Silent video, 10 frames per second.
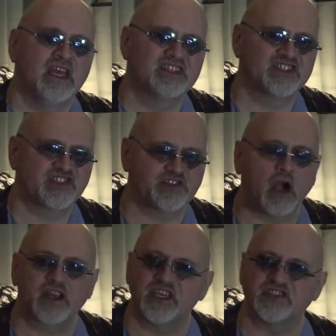It's a
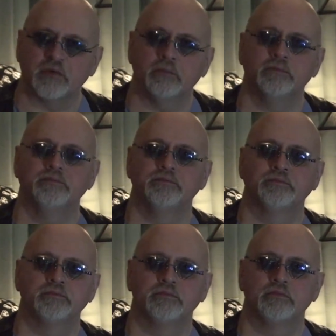Starkism.
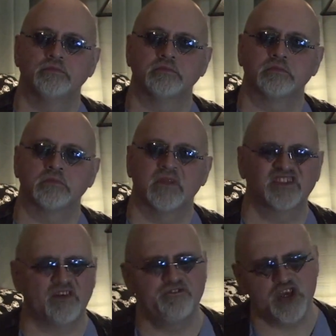
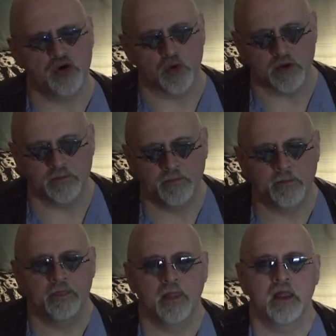It's a view.
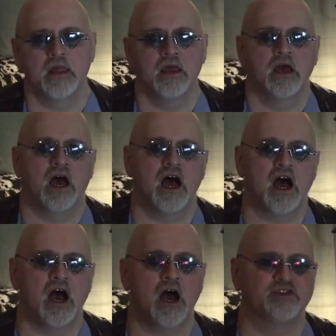
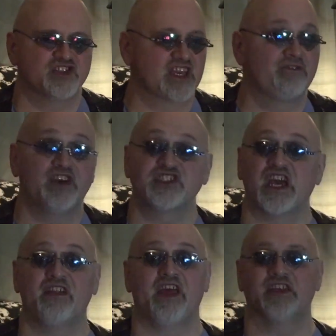Just like a
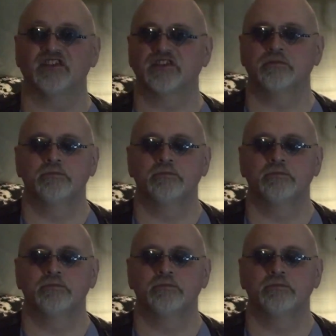fisheye lens.